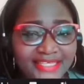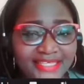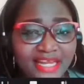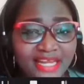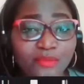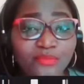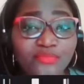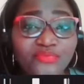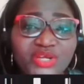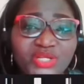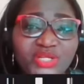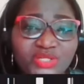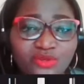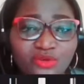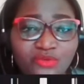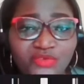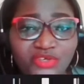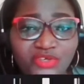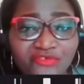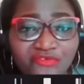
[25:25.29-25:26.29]
getting
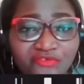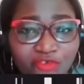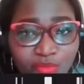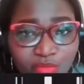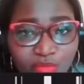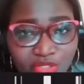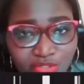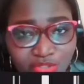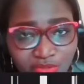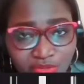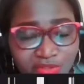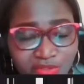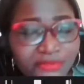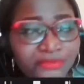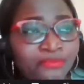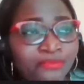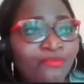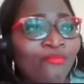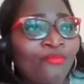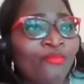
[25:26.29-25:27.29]
abreast of
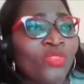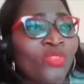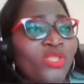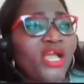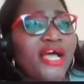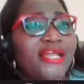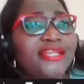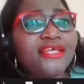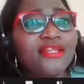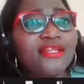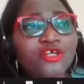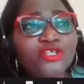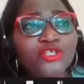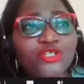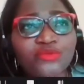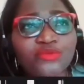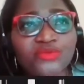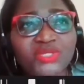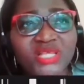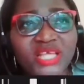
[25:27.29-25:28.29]
information. And
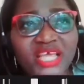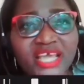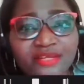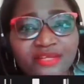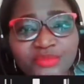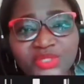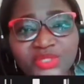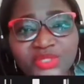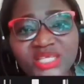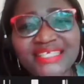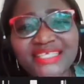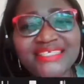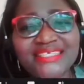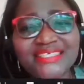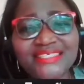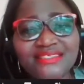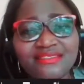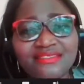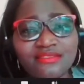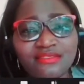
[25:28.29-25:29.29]
a lot of times,